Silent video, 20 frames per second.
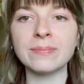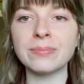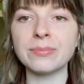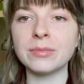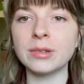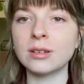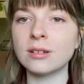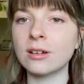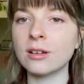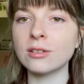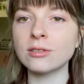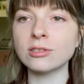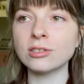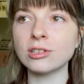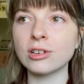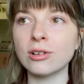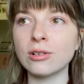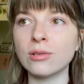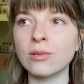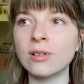But
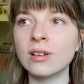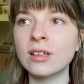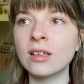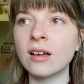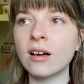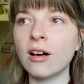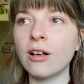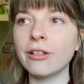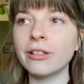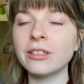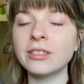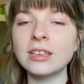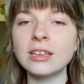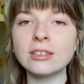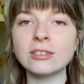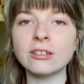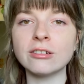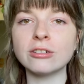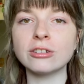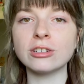also, all of
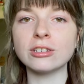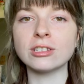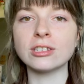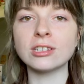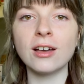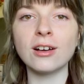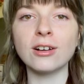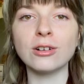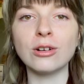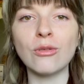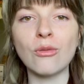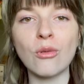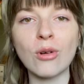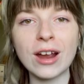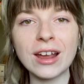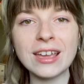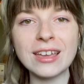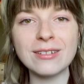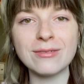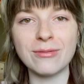these are just a
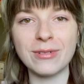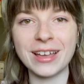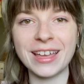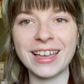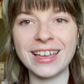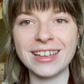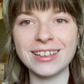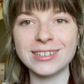great way